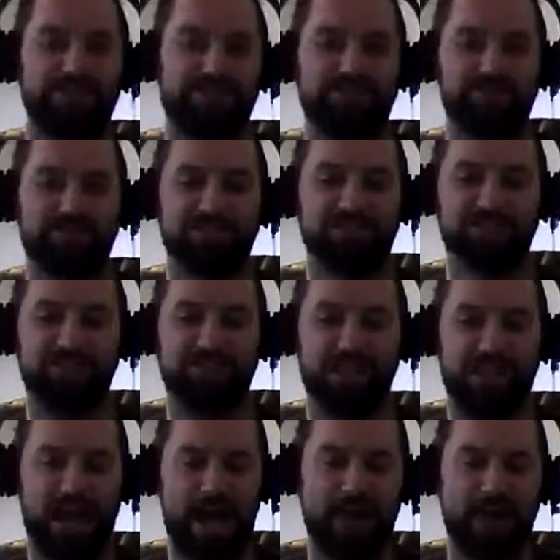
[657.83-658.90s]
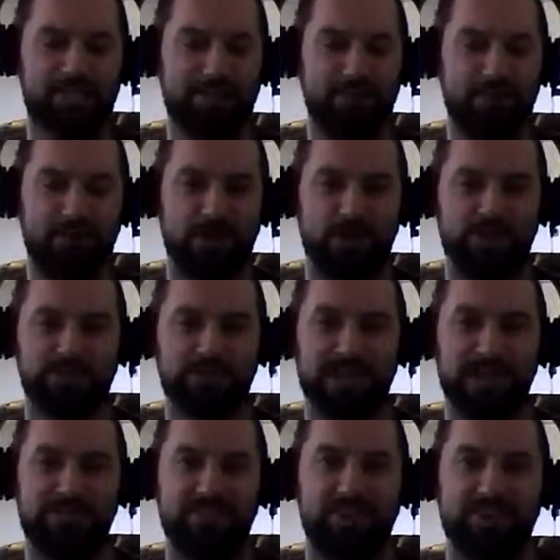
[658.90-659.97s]
just get into action mode and
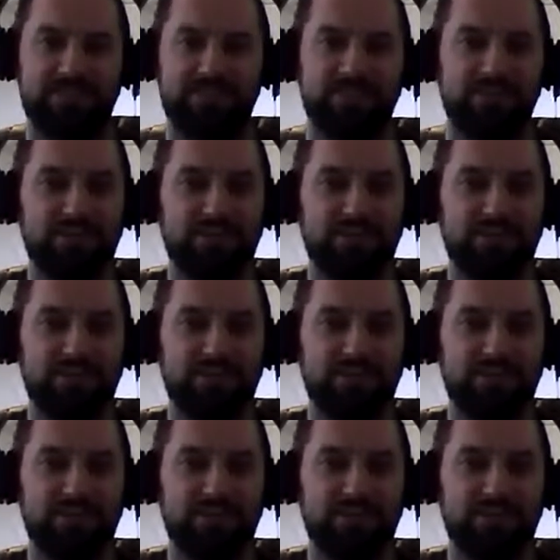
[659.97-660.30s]
understand that.